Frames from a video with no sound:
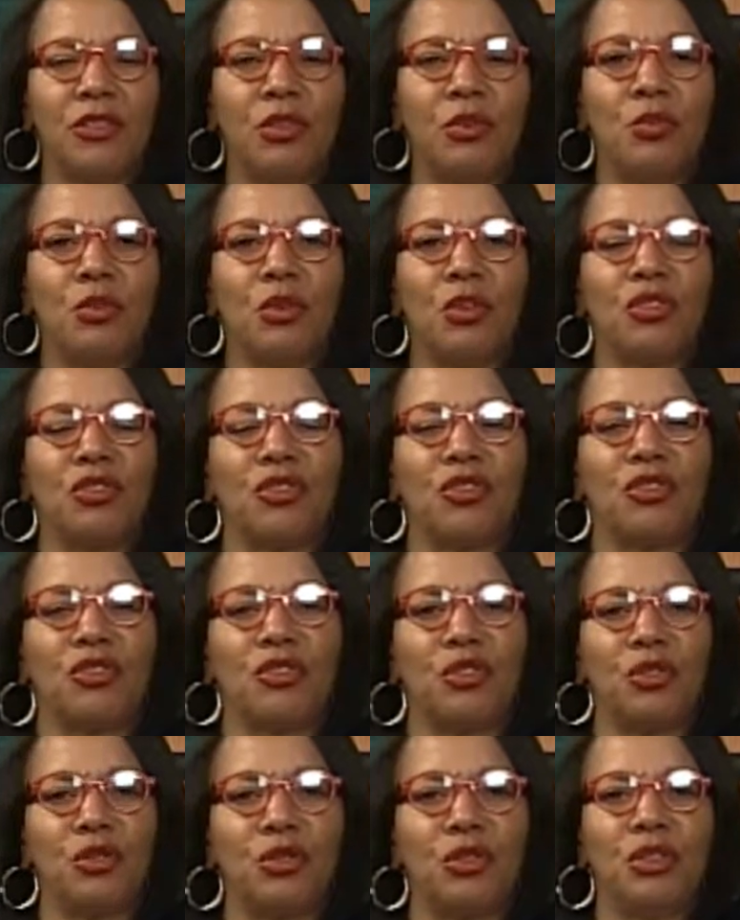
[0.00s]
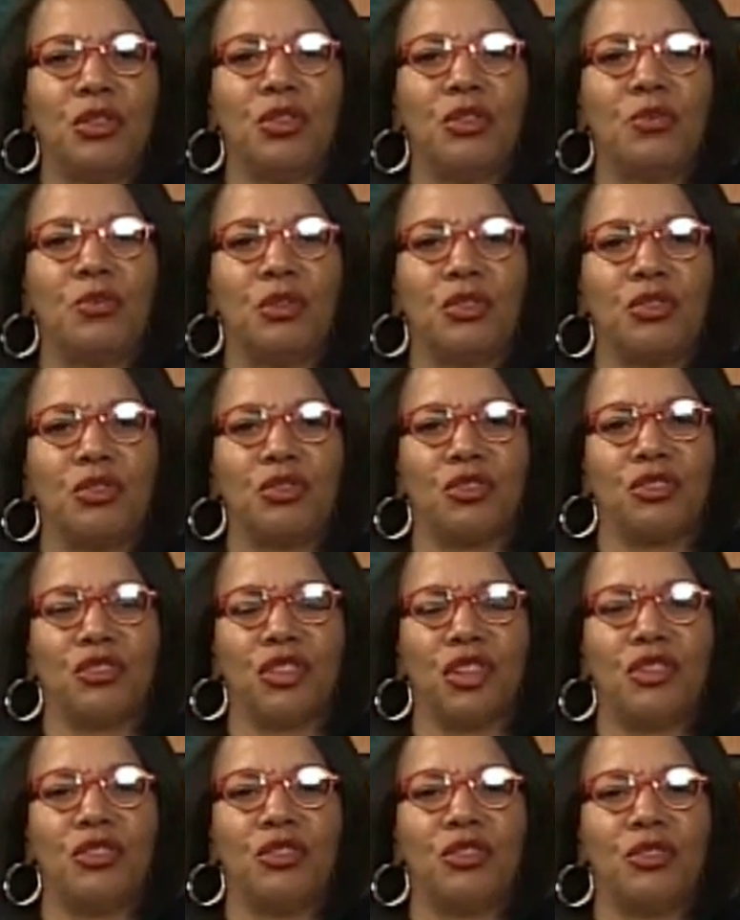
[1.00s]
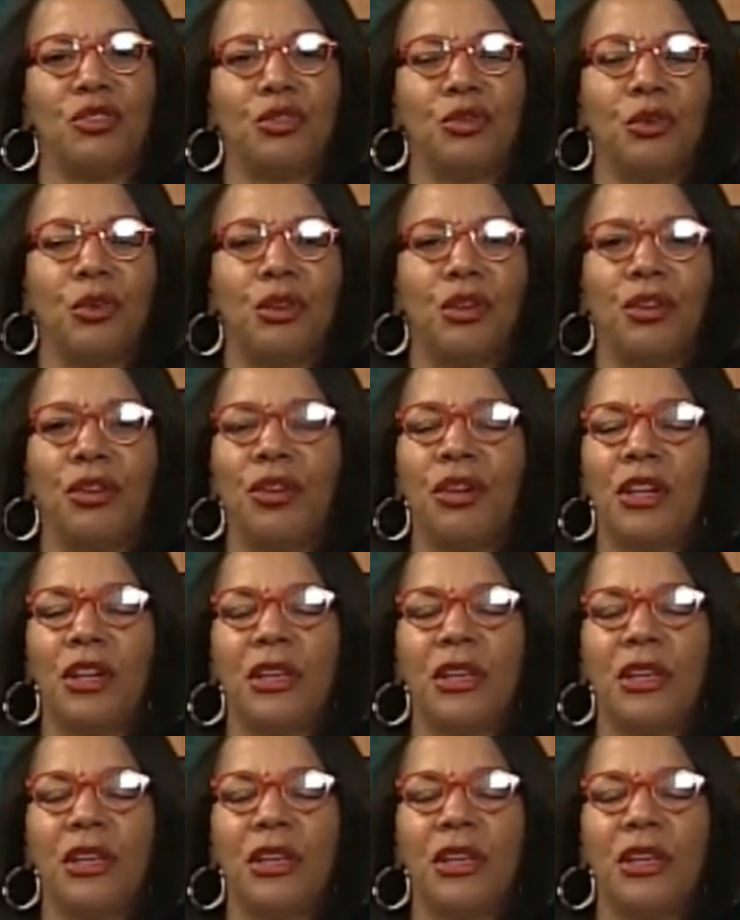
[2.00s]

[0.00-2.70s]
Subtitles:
You want your student, you want your son, your daughter,